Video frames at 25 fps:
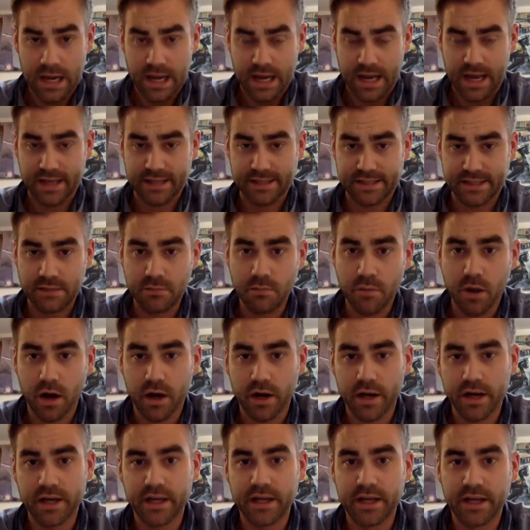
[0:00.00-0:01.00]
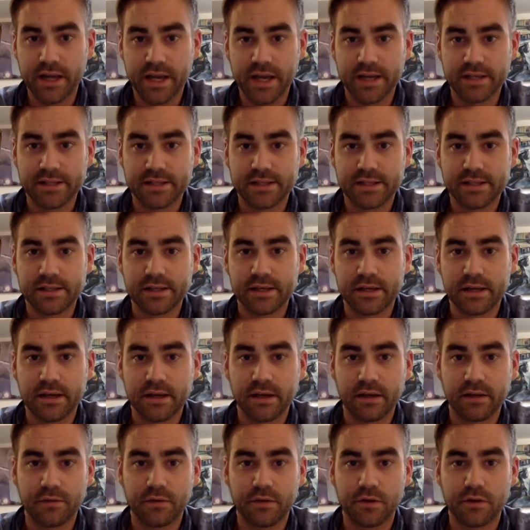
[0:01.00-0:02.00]
I see marketing as
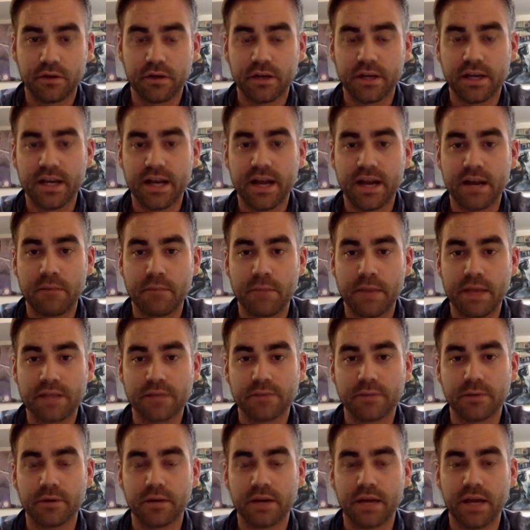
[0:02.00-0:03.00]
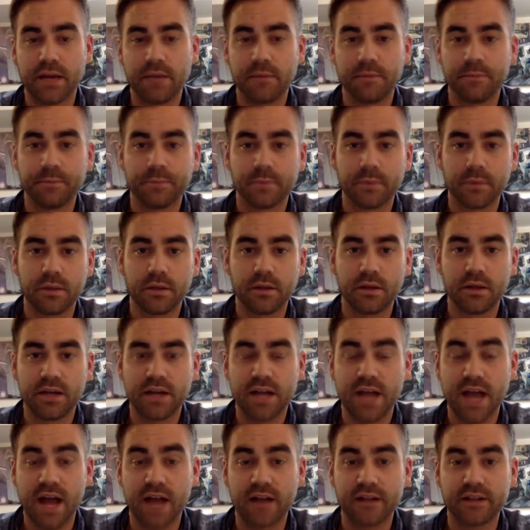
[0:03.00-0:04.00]
if you're looking at a baseball game
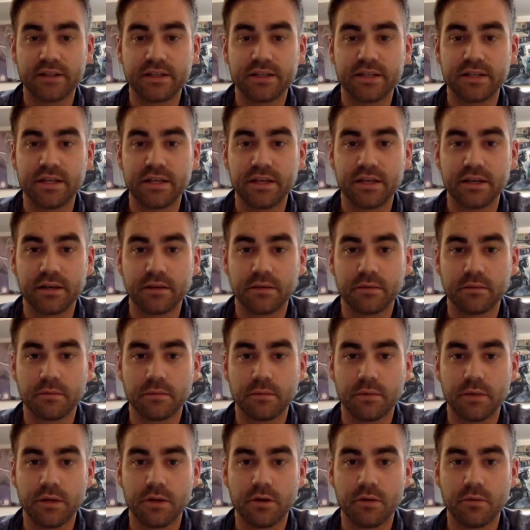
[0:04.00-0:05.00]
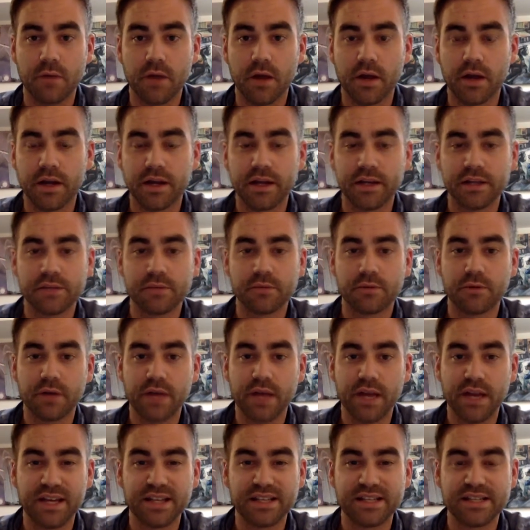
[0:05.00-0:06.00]
analogy, marketing is more
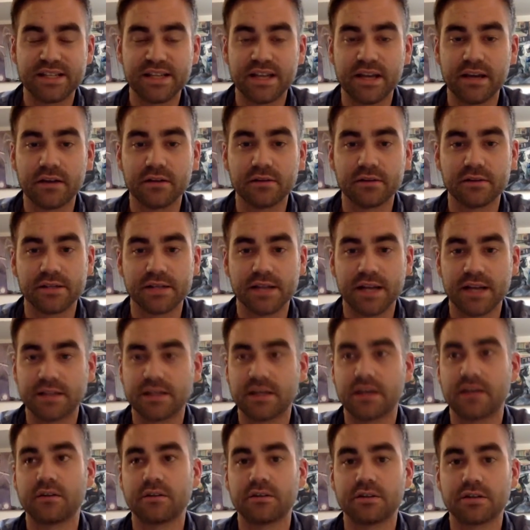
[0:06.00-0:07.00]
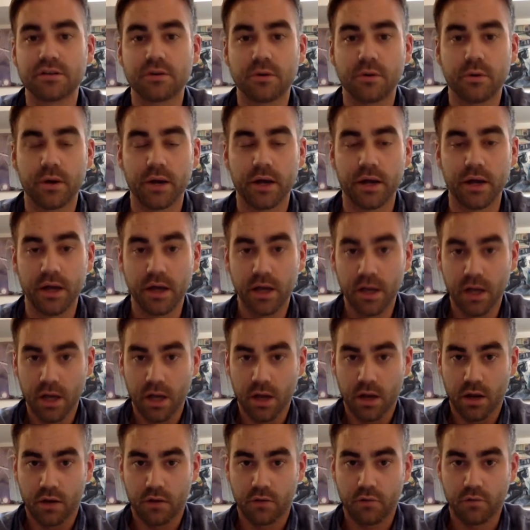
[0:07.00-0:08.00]
hitting singles. That's how you're scoring
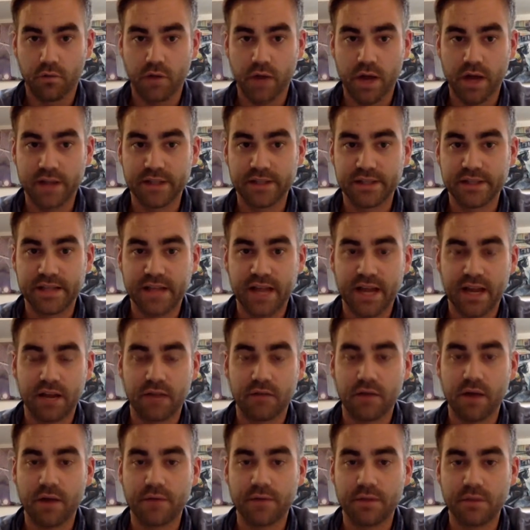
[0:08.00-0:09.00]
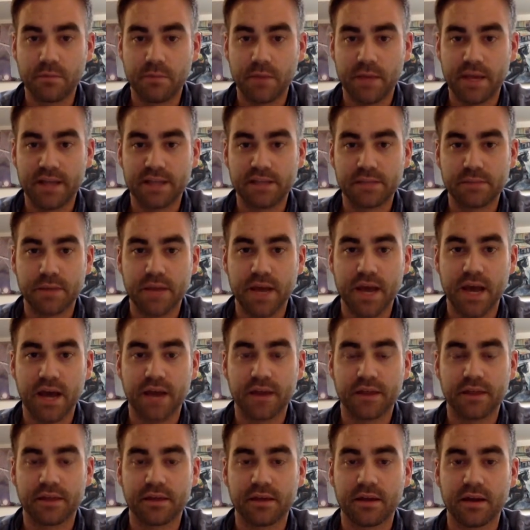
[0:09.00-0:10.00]
runs, getting around the base
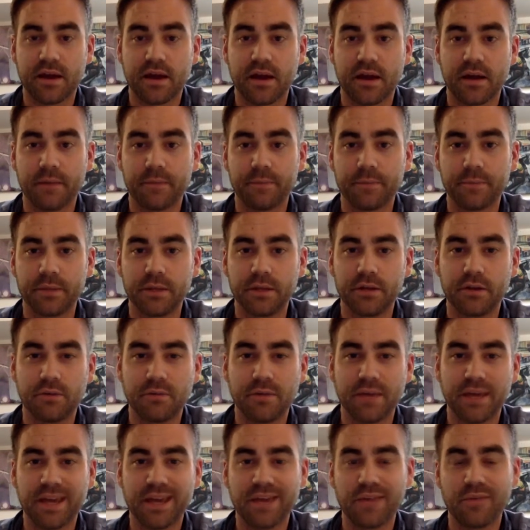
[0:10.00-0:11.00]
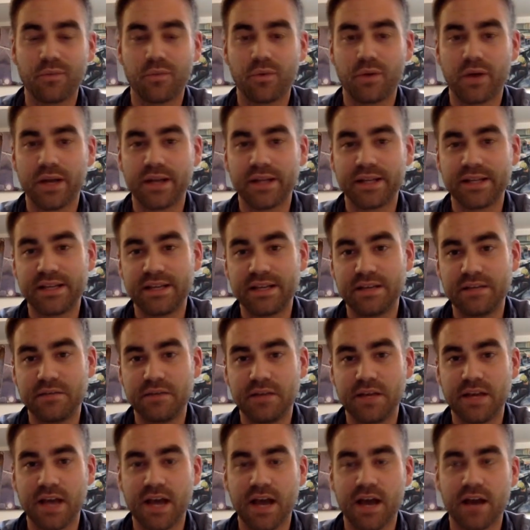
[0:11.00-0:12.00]
path, making one
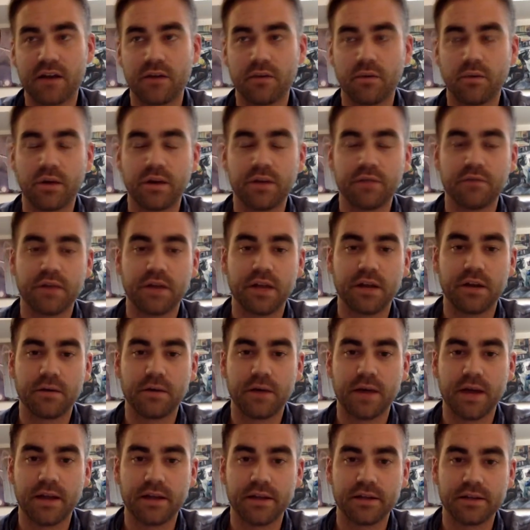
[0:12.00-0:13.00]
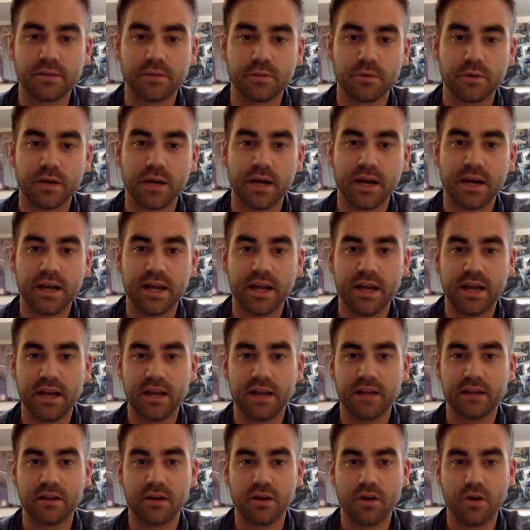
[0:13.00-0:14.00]
TV ad or one radio ad that's more kind of
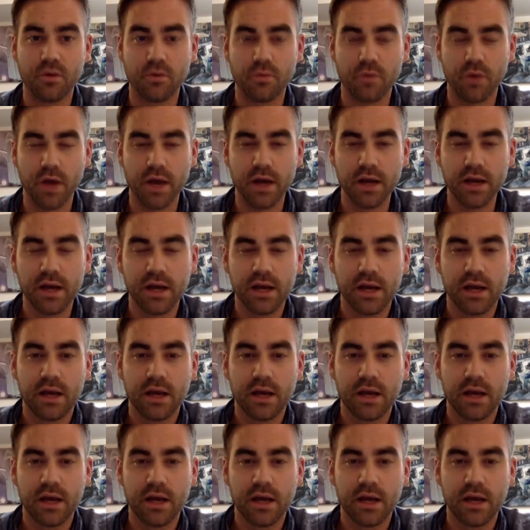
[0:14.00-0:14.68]
hitting the home run,